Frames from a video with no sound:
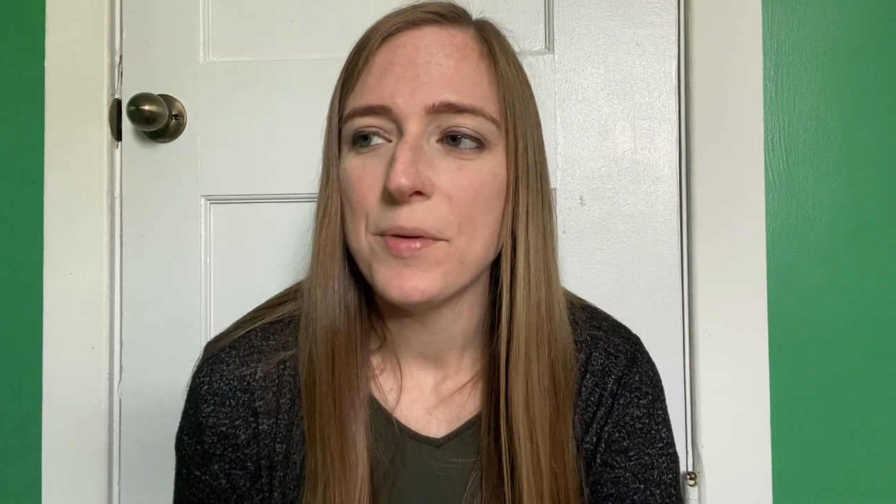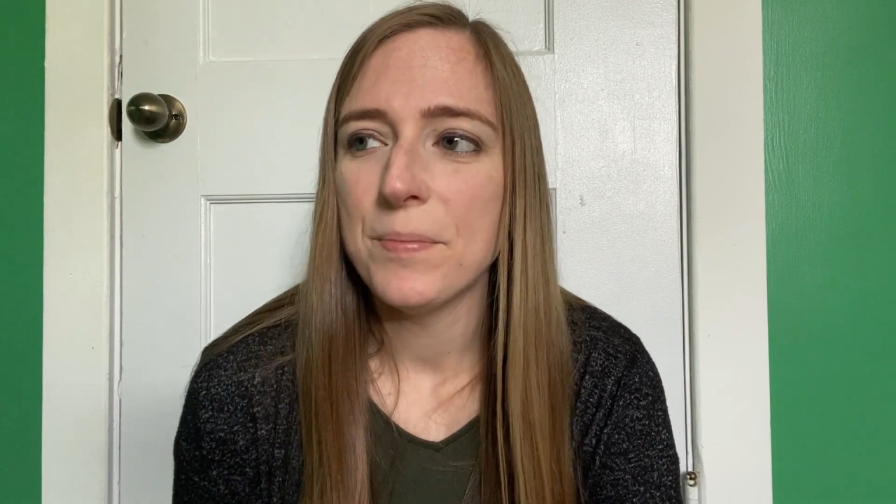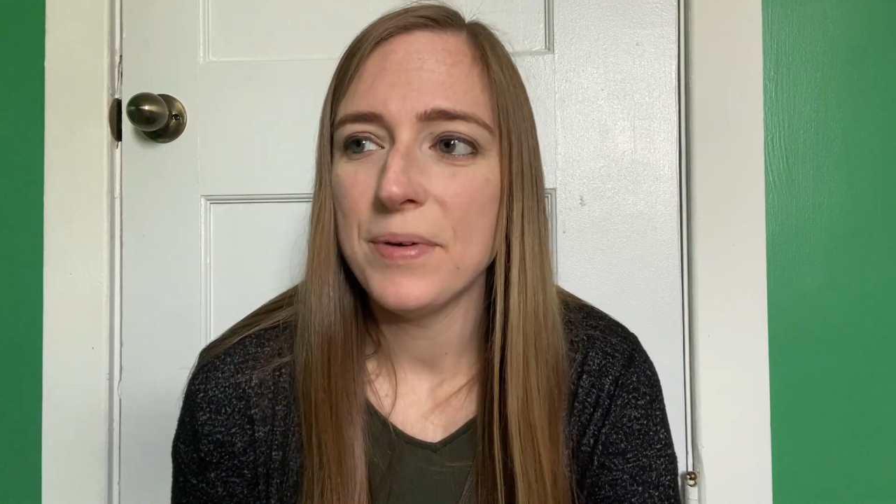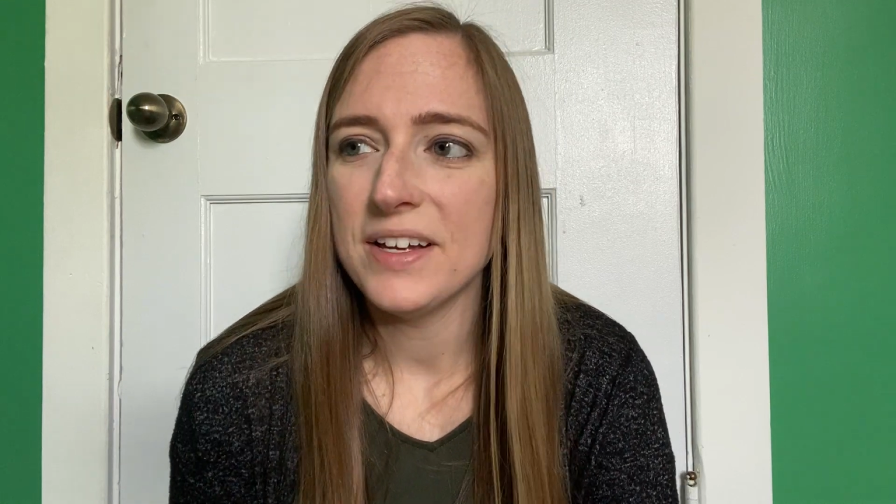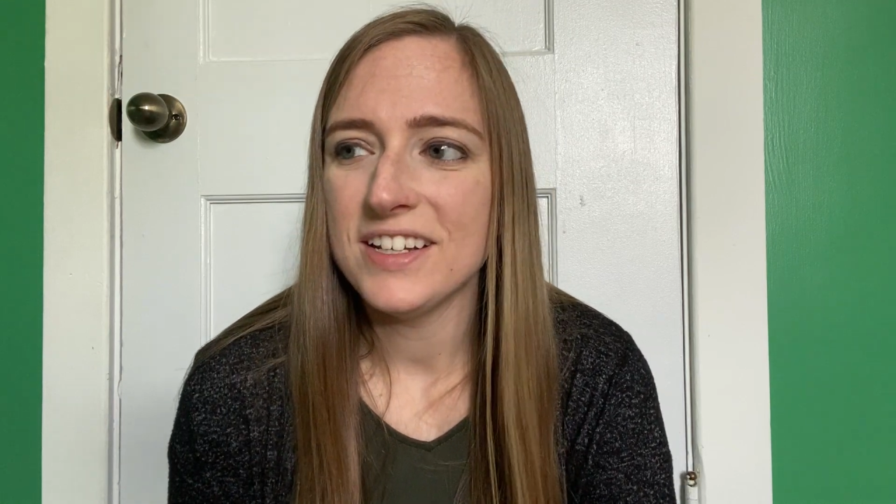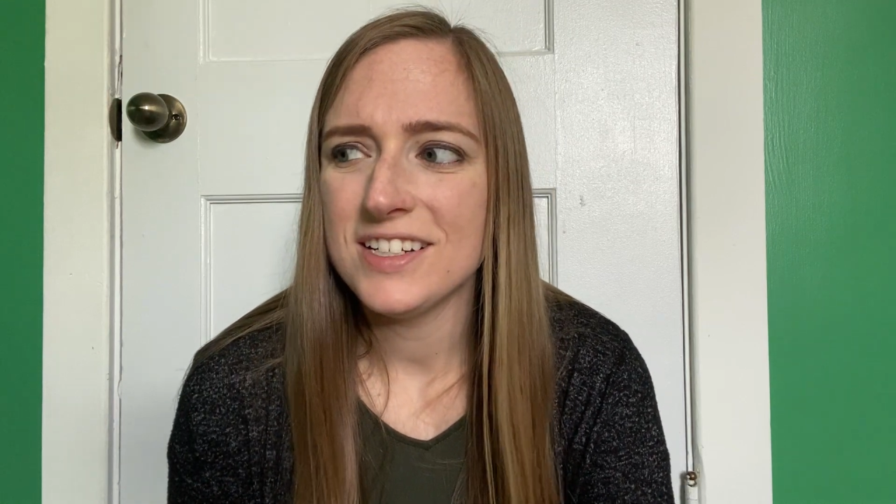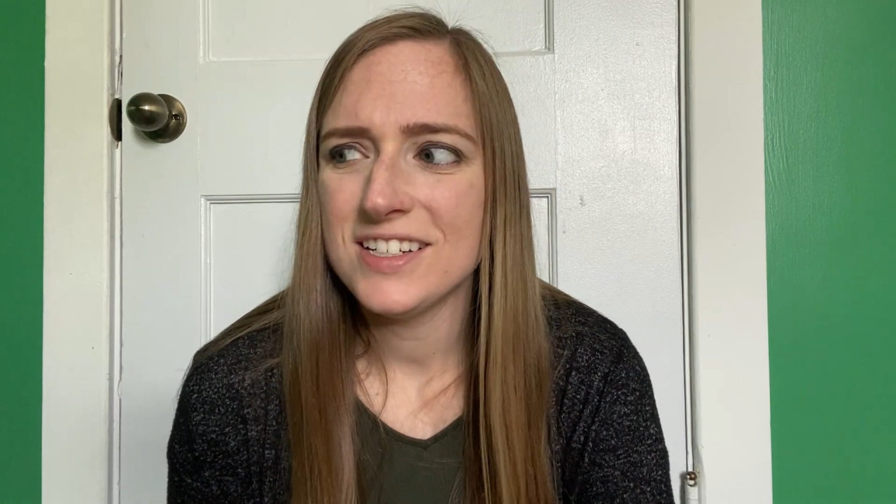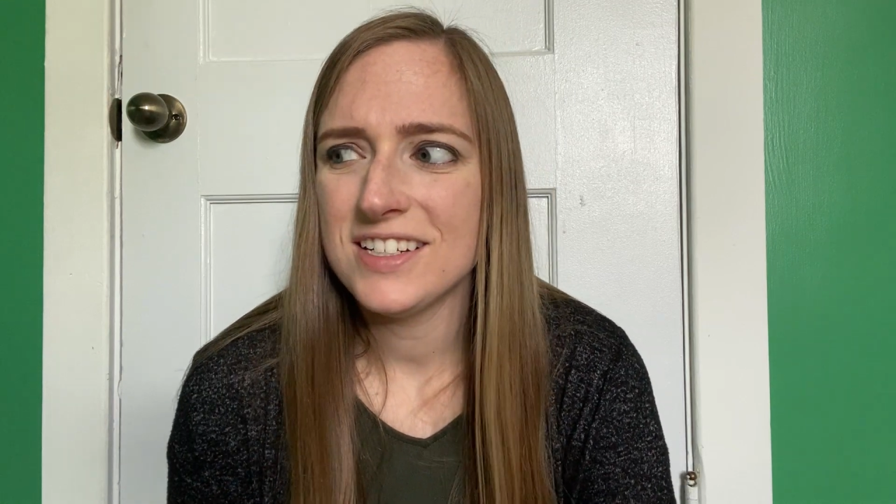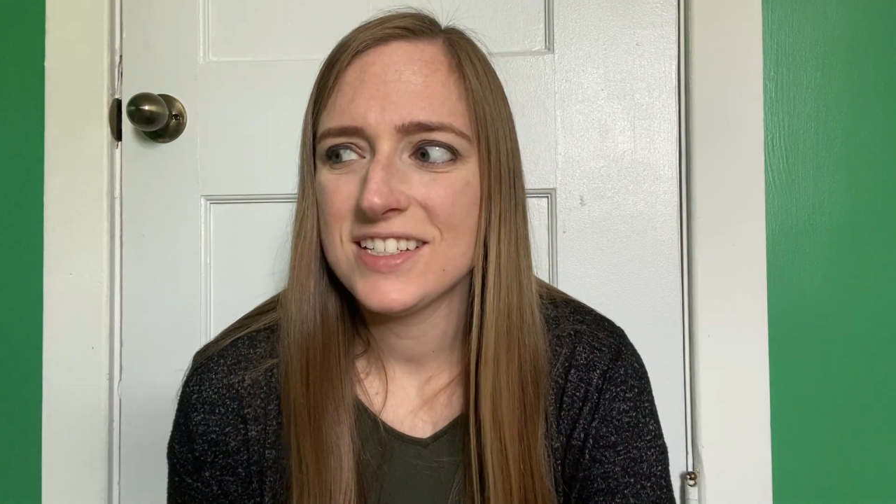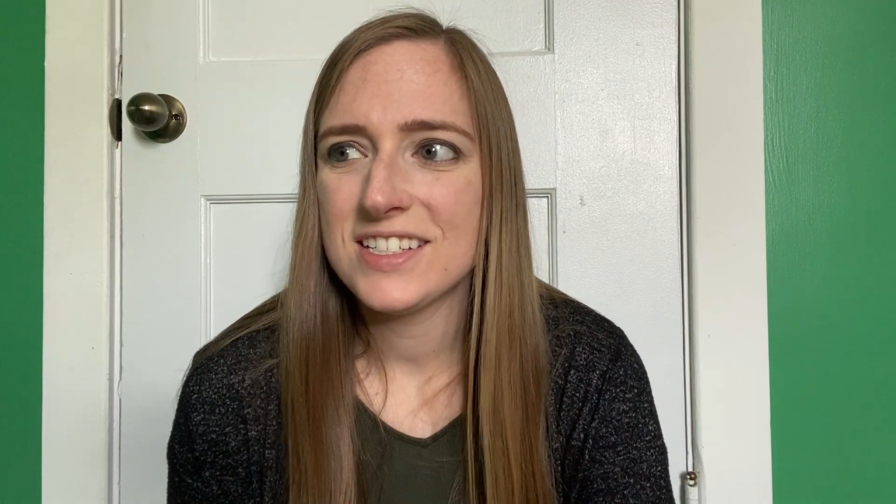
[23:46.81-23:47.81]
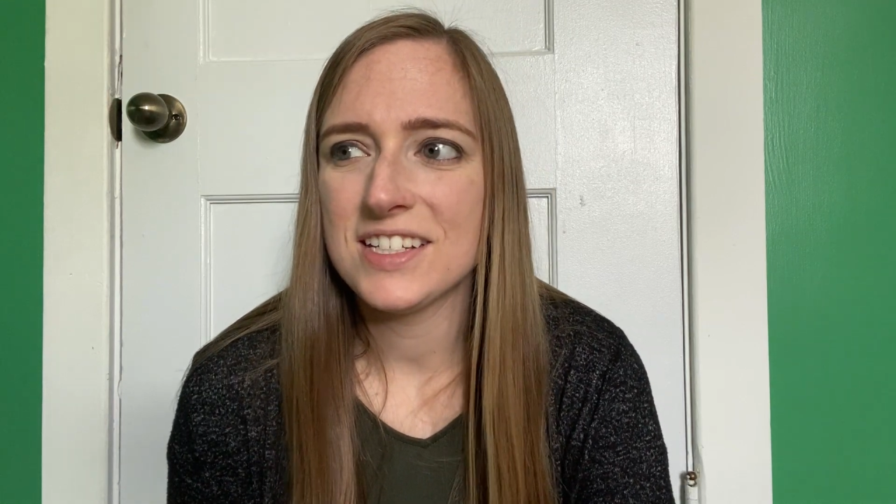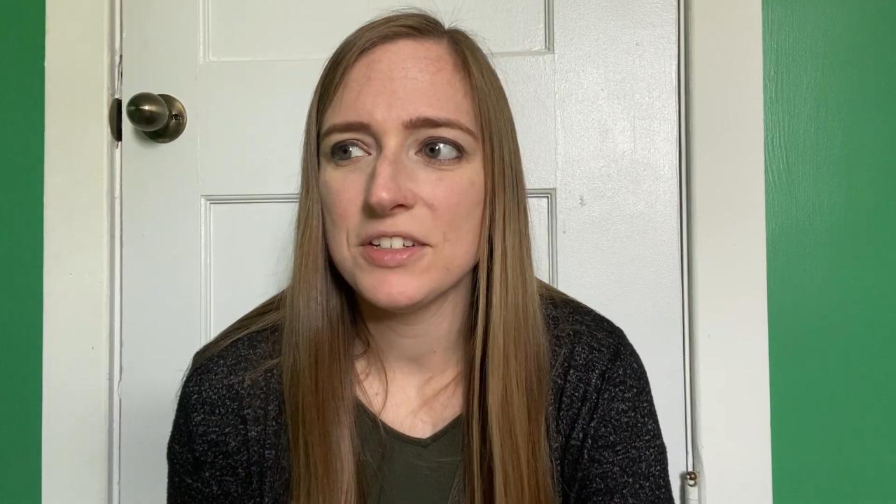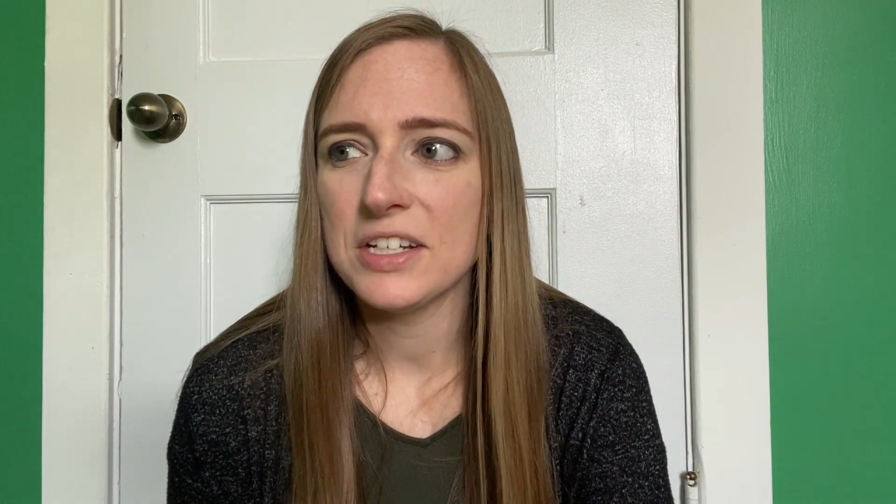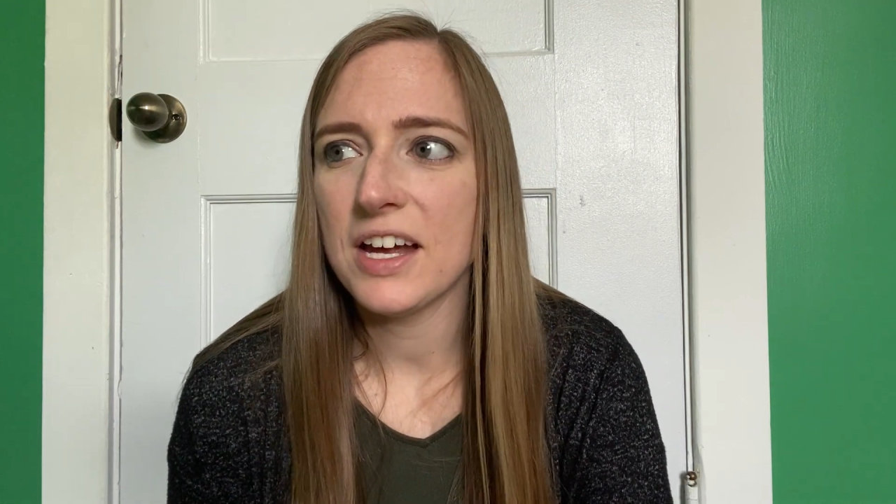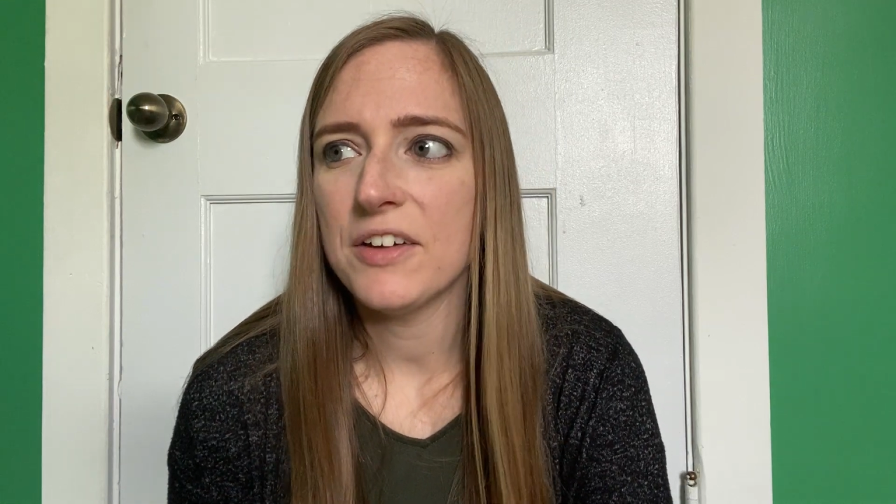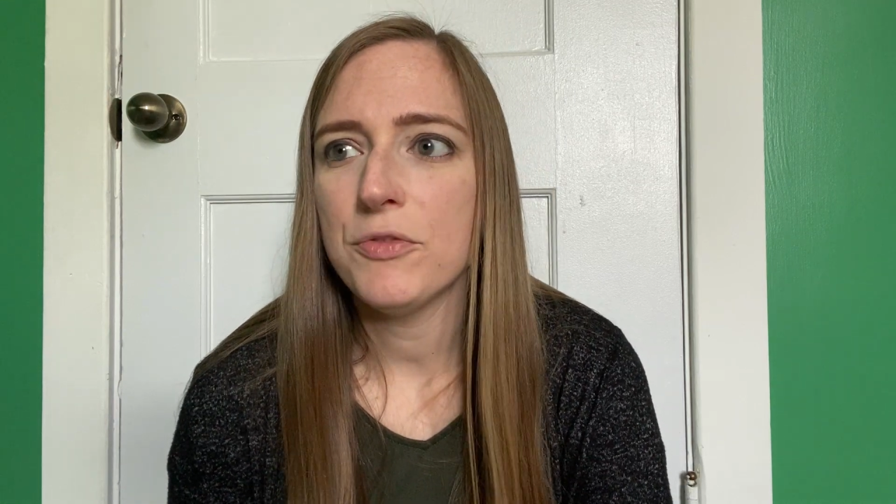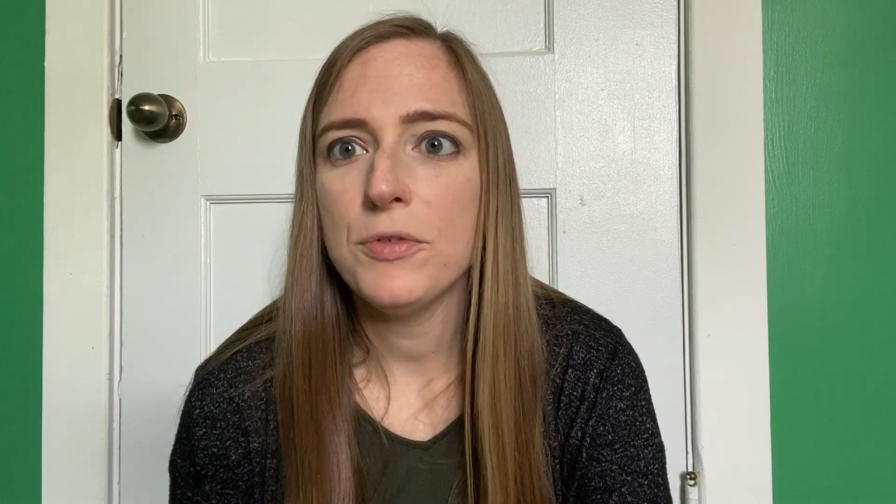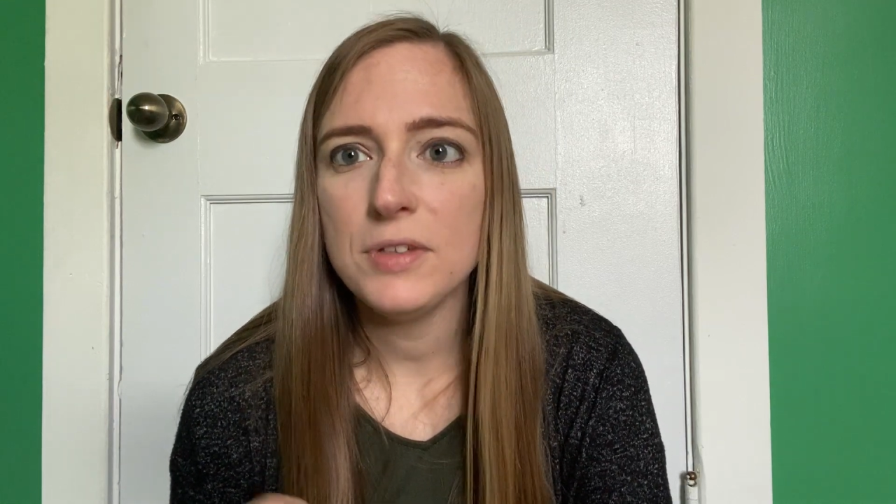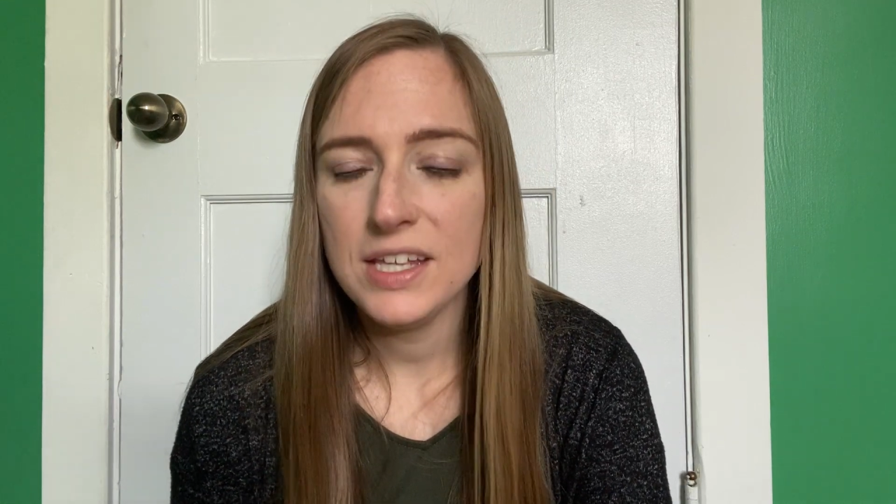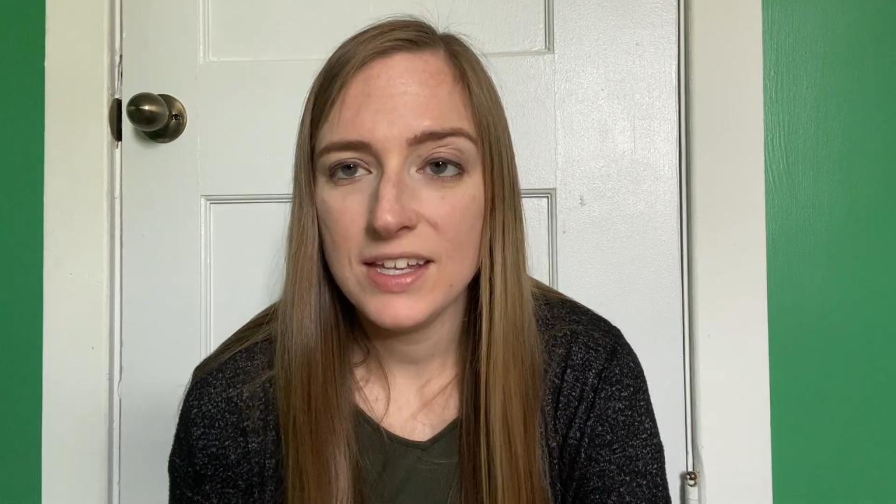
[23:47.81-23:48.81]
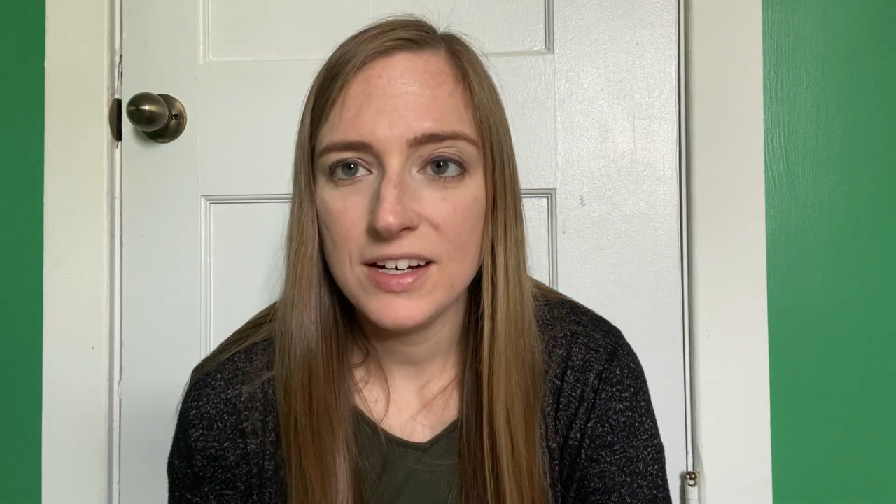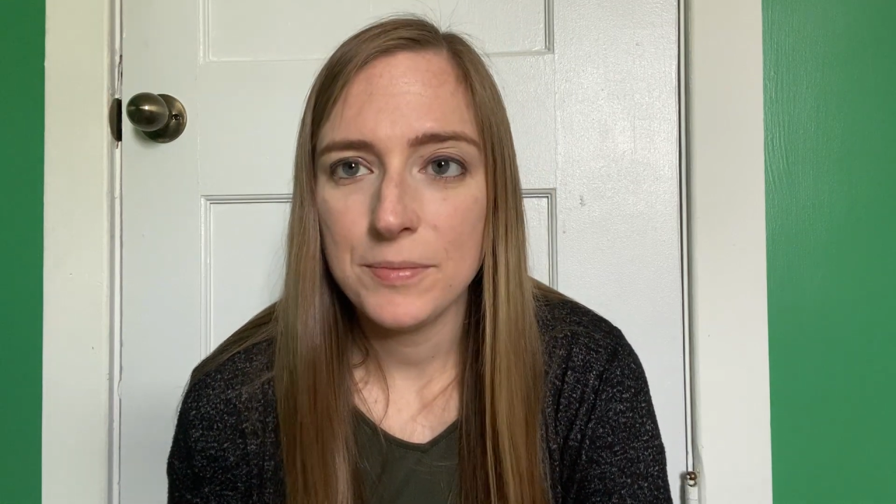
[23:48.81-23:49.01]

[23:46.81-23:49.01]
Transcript: but still not fully there.